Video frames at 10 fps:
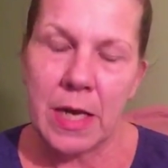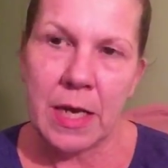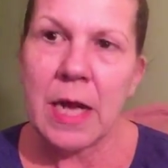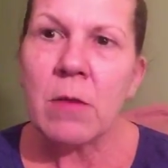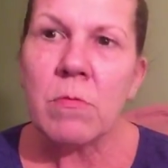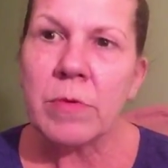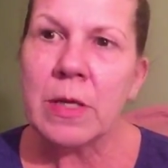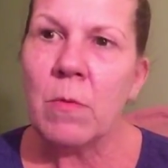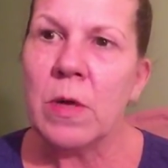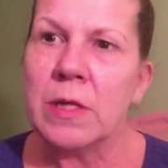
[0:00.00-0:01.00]
And I don't
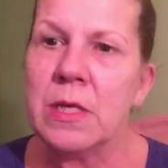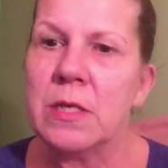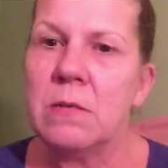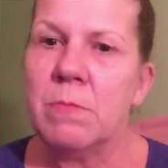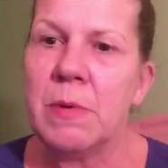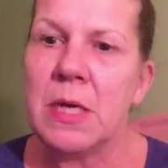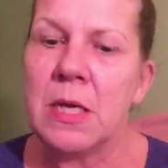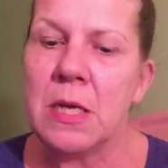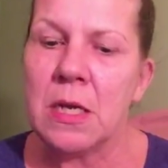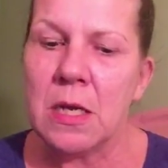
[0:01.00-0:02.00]
really want this to
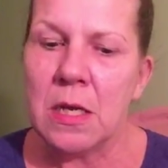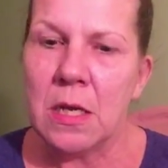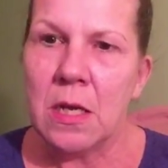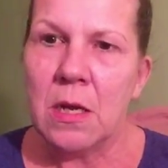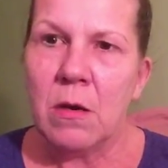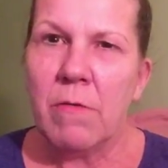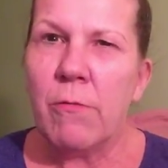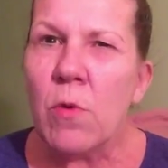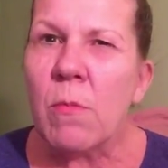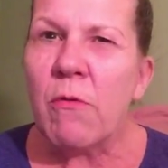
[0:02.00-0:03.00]
be
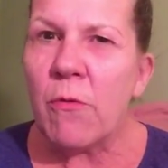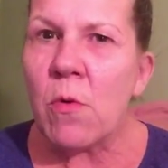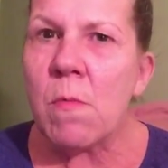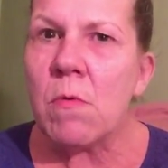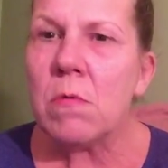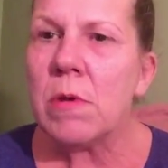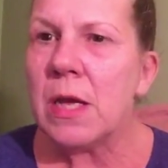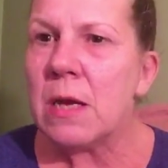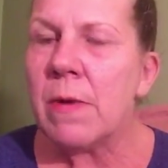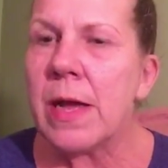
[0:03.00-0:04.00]
formal
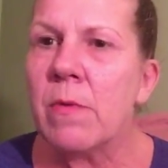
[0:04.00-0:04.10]
anyway.